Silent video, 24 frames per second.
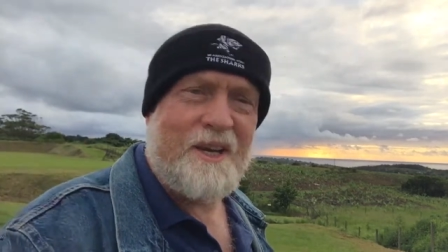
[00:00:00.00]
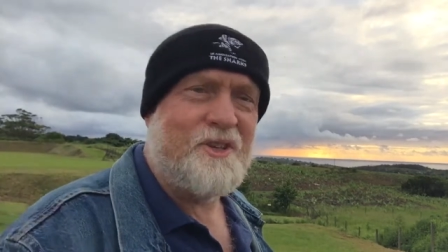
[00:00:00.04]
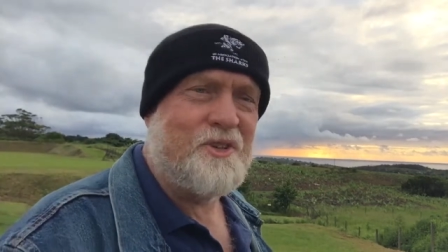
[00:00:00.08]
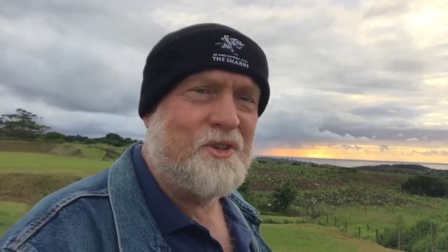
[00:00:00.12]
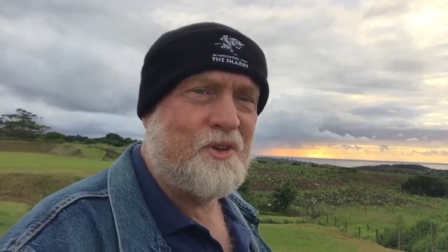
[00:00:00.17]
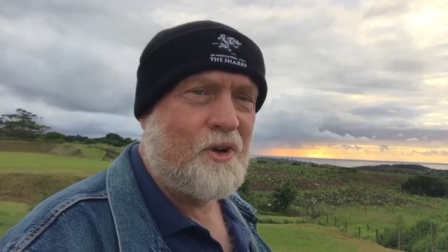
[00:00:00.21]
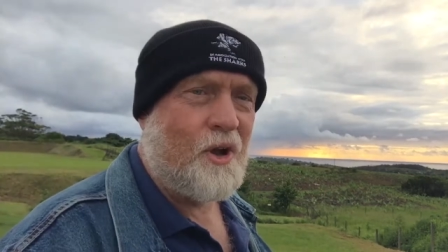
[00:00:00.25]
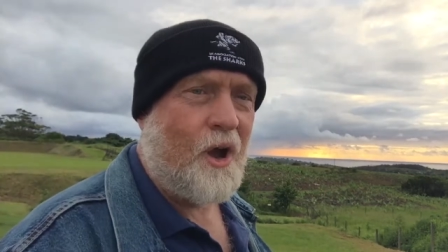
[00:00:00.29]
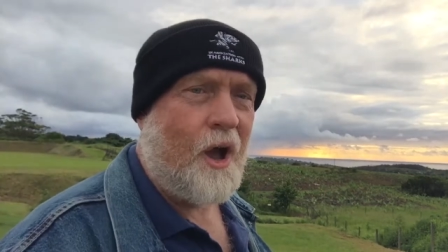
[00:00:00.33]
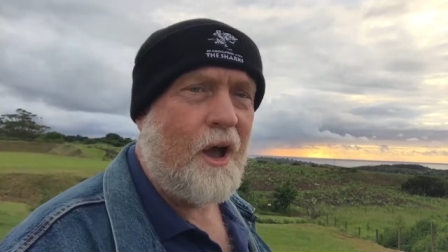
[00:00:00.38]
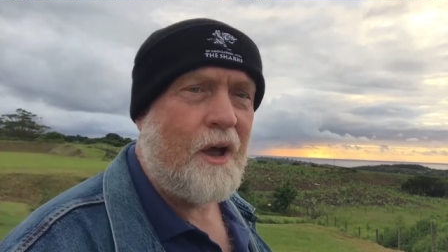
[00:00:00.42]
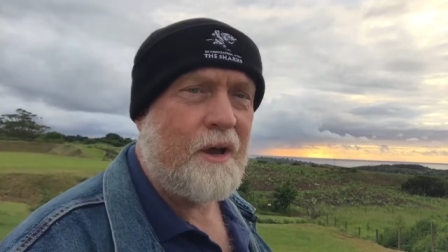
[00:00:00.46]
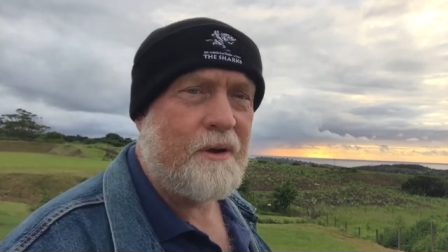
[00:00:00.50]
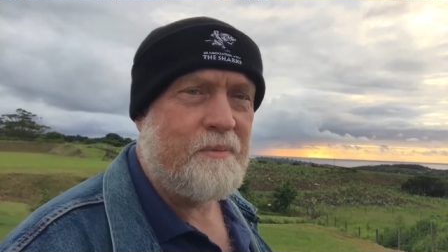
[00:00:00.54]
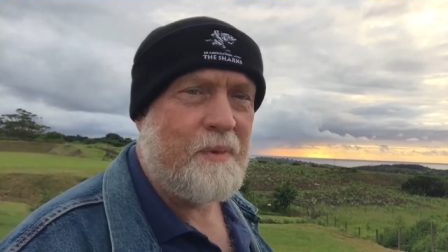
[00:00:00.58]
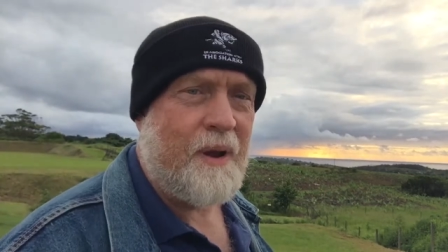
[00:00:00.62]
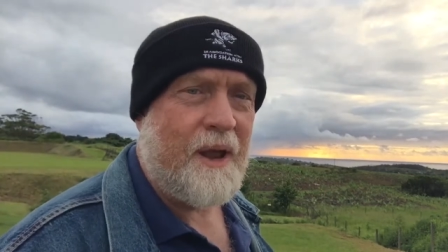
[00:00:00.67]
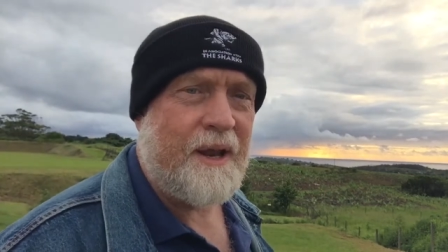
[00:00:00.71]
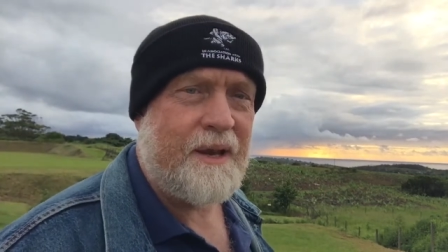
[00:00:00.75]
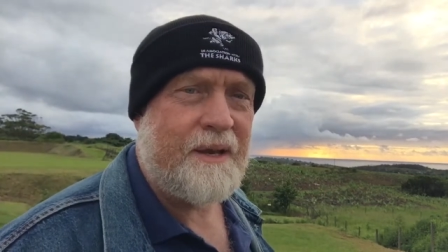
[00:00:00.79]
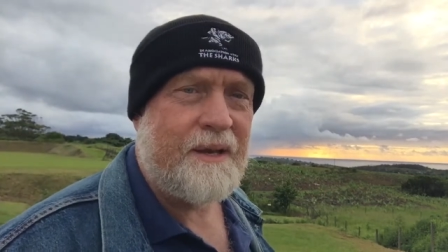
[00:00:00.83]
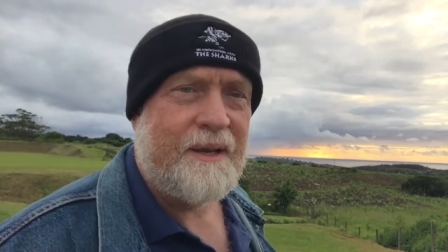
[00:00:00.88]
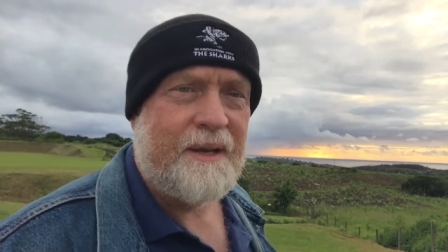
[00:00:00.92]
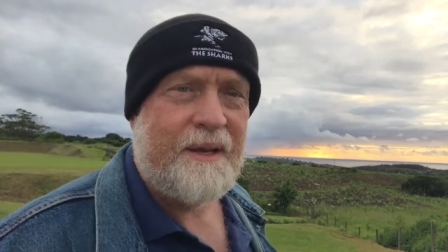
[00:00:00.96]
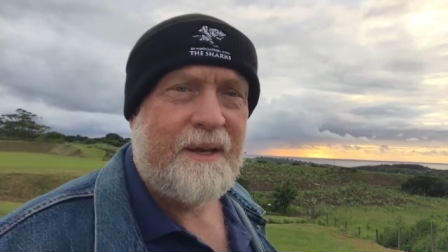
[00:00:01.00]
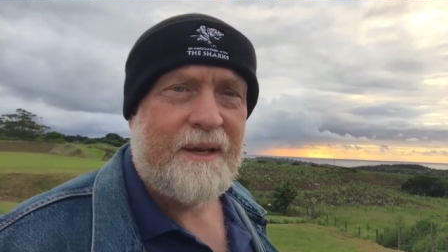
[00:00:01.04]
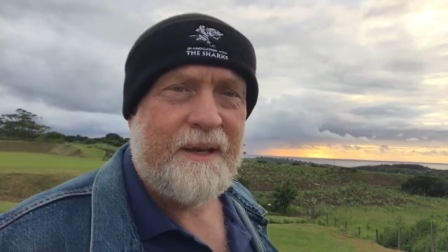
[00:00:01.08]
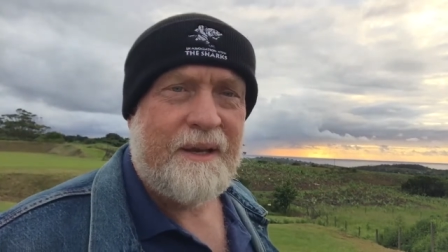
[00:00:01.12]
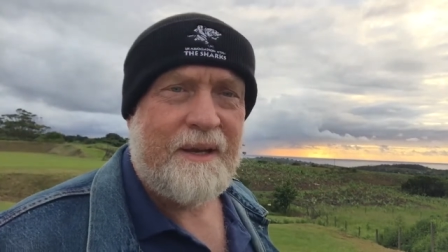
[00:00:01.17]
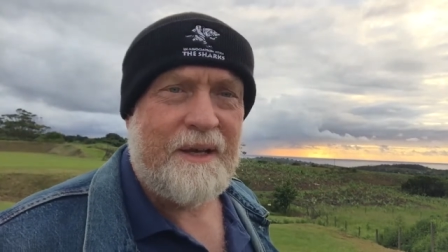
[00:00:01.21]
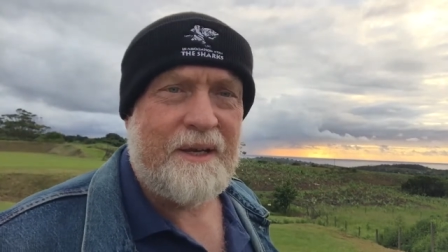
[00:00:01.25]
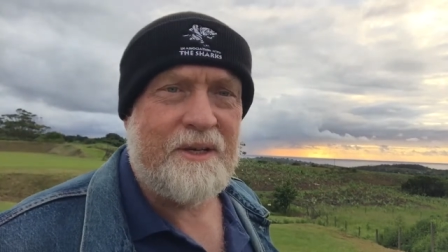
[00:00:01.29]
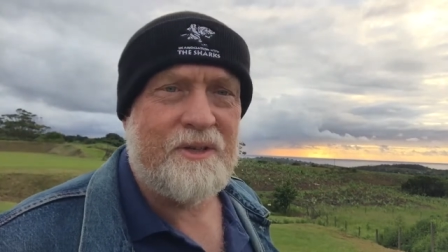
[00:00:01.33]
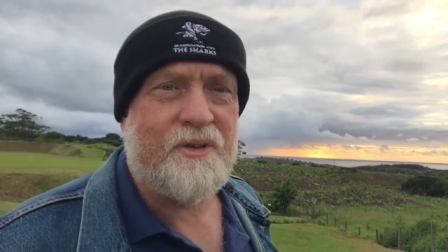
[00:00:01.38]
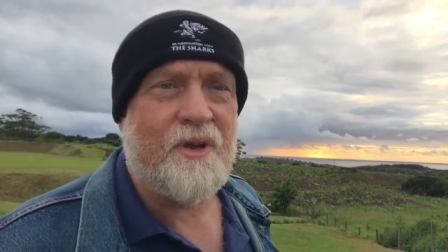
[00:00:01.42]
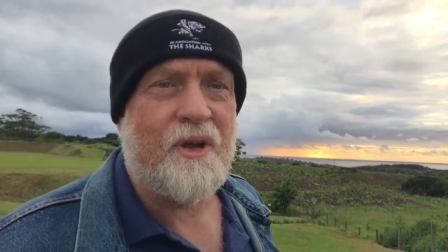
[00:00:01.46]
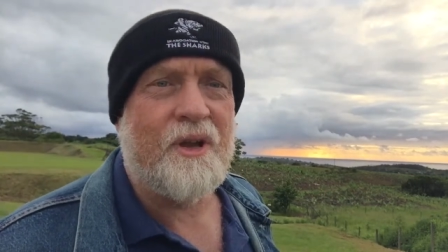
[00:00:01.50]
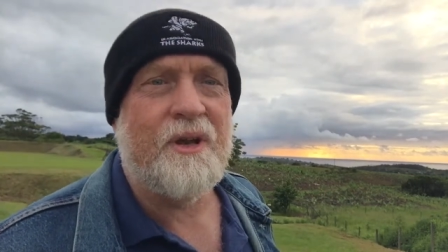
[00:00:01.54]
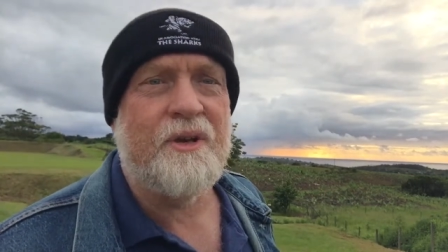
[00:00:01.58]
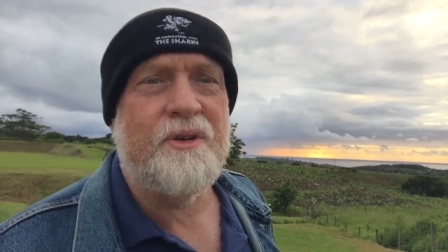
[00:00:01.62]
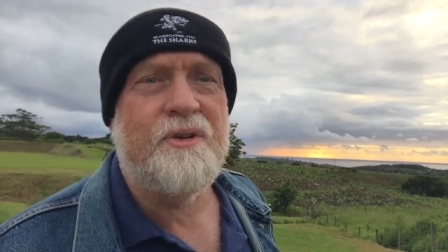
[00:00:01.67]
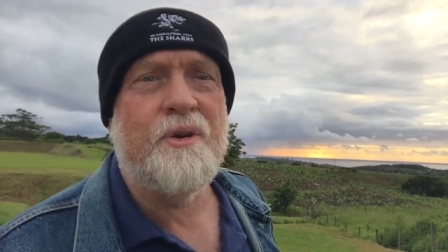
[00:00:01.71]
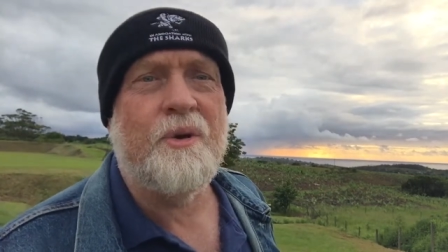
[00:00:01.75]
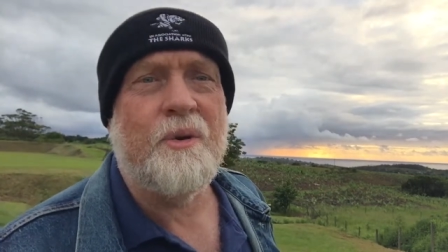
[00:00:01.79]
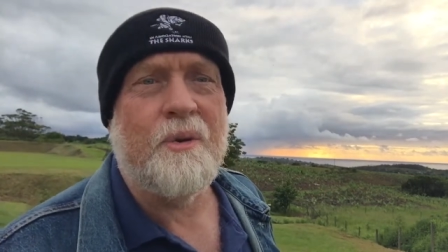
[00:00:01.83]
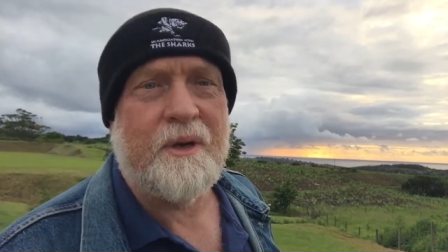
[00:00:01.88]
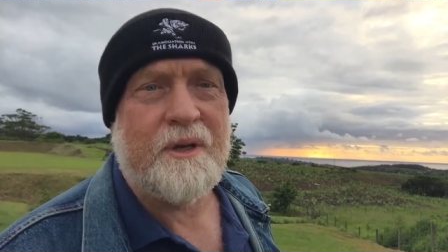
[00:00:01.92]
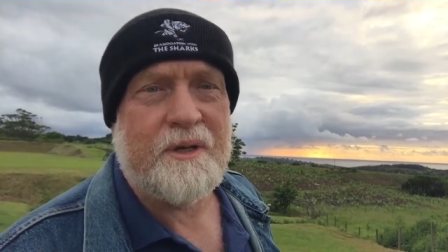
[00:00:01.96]
he's God, man. He's going
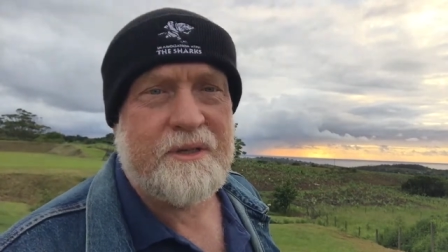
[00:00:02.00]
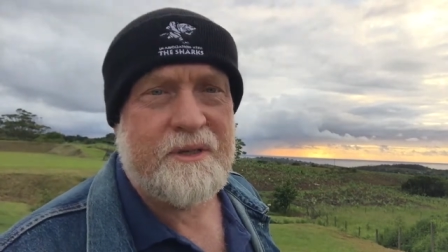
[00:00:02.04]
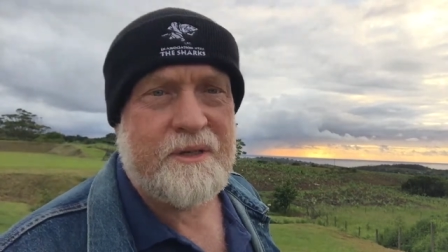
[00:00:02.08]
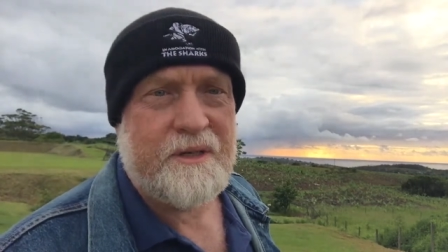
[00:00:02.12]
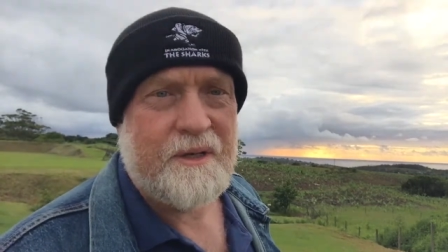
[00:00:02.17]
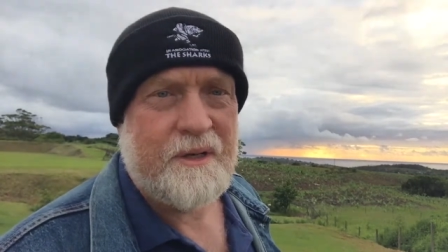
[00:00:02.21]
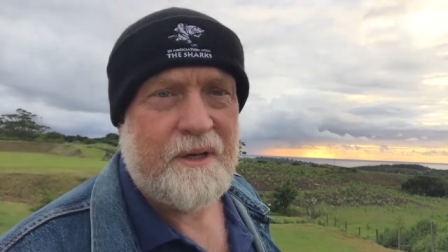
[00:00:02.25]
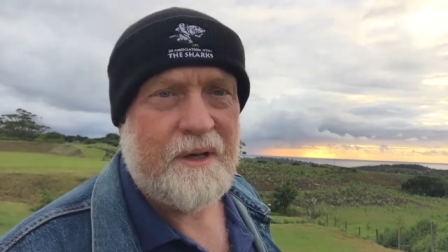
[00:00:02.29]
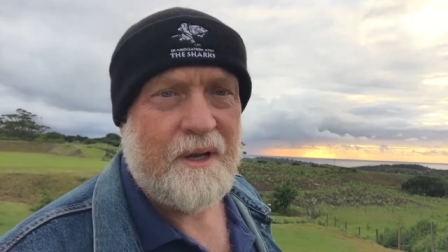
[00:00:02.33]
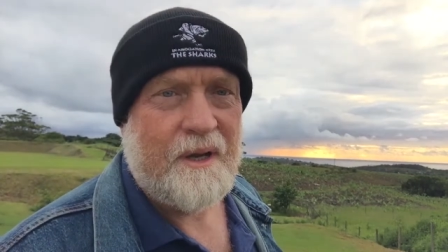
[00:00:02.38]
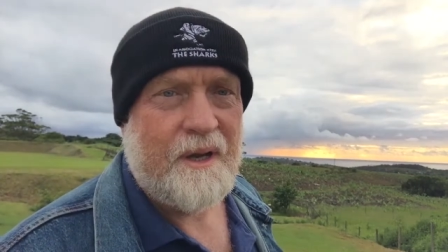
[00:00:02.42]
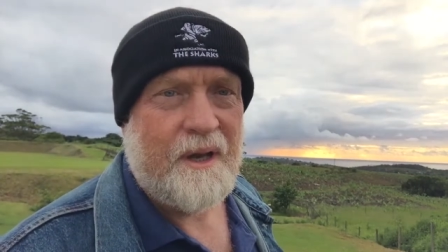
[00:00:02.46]
to do it.